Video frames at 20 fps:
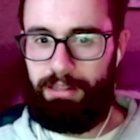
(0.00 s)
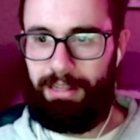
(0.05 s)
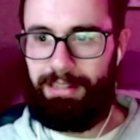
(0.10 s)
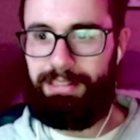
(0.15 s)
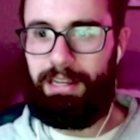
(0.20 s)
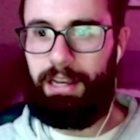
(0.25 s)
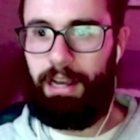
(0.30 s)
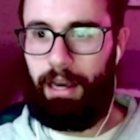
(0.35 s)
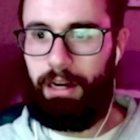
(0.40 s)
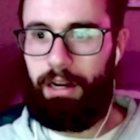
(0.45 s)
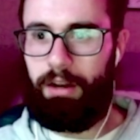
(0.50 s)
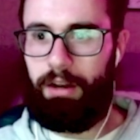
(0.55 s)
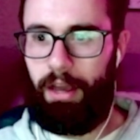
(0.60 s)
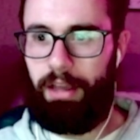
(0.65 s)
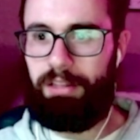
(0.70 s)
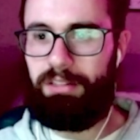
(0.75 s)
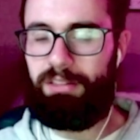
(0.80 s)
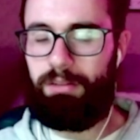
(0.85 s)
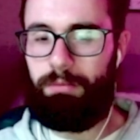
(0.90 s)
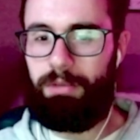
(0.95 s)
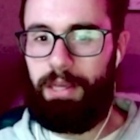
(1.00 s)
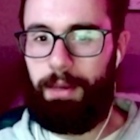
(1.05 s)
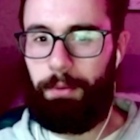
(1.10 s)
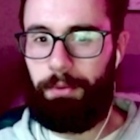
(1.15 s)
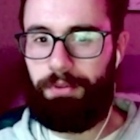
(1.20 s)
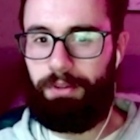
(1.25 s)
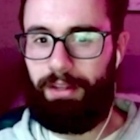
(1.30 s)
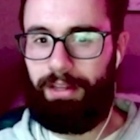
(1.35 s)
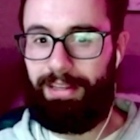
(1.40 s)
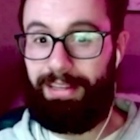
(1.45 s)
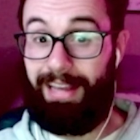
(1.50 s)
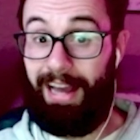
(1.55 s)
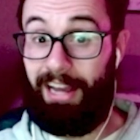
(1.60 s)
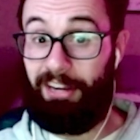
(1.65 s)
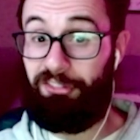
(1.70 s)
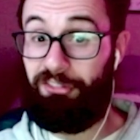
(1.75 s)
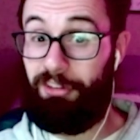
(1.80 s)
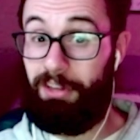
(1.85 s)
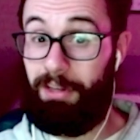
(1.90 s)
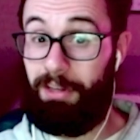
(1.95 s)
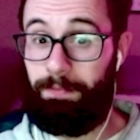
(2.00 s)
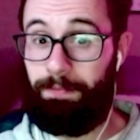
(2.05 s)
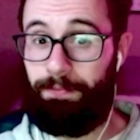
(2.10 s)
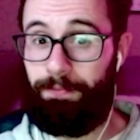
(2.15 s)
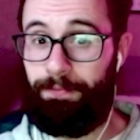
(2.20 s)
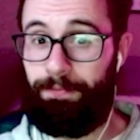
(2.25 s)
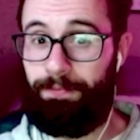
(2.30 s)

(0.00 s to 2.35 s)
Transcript: It's kind of nice to be able to like catch them.